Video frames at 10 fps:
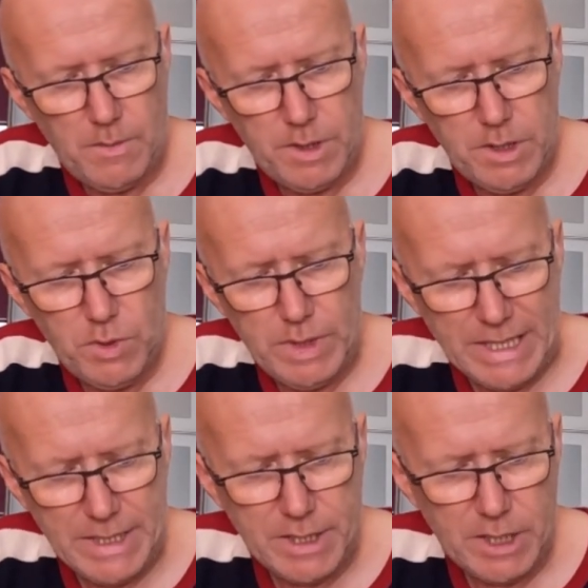I'm going to do an
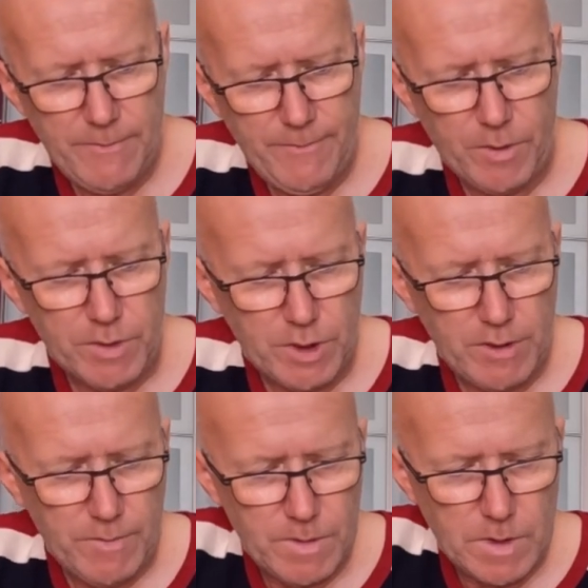Instagram
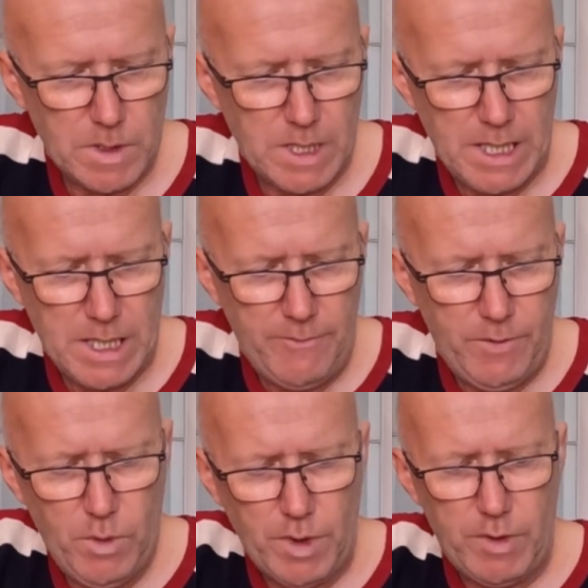photograph.
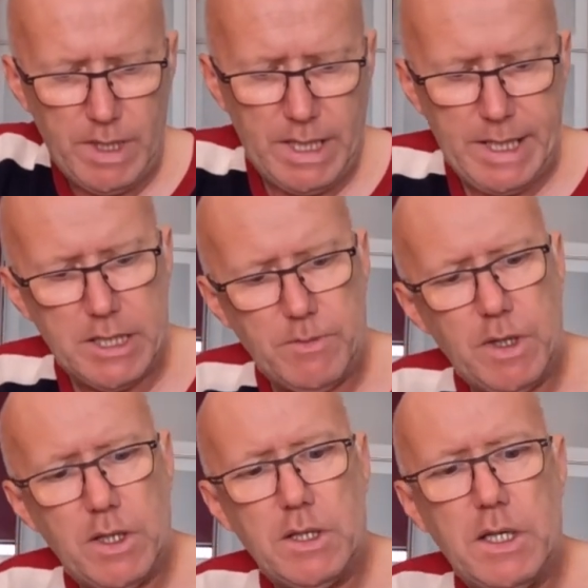If you want to, you can catch
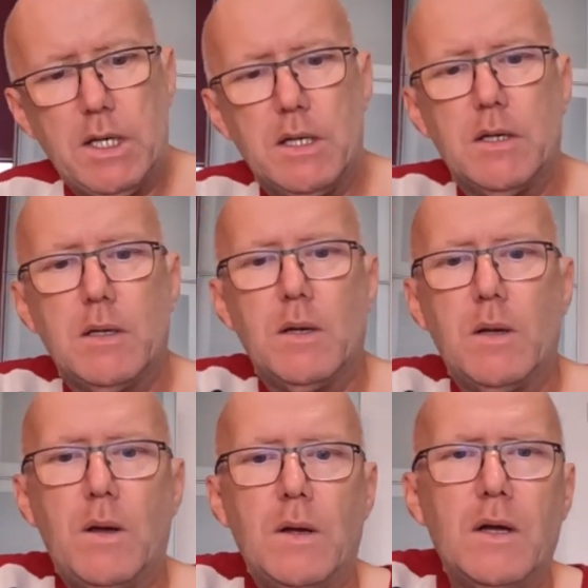me on...
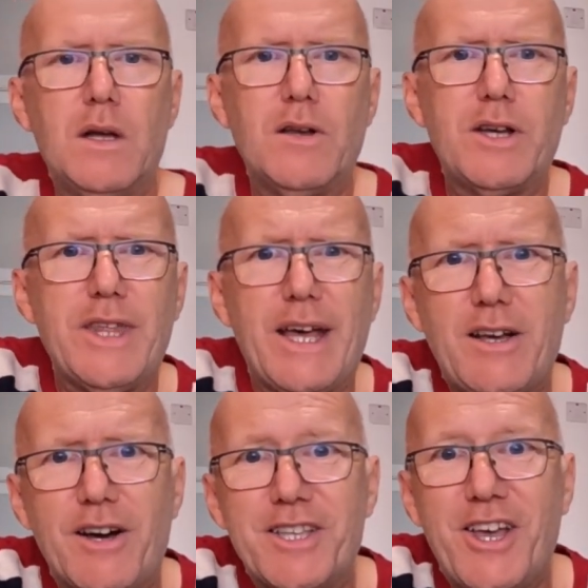look at
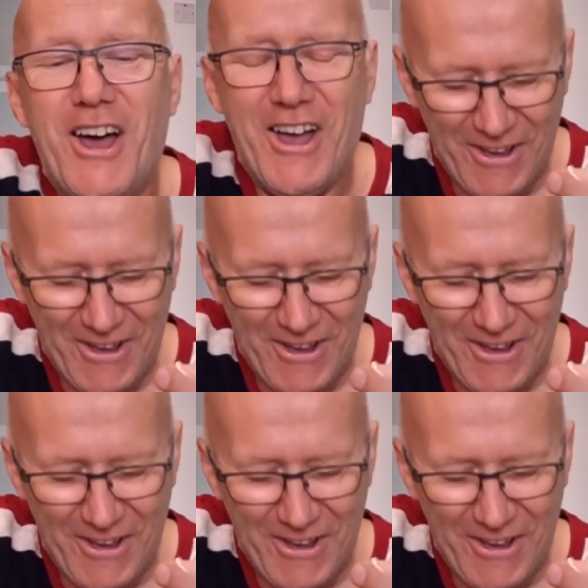that, guys.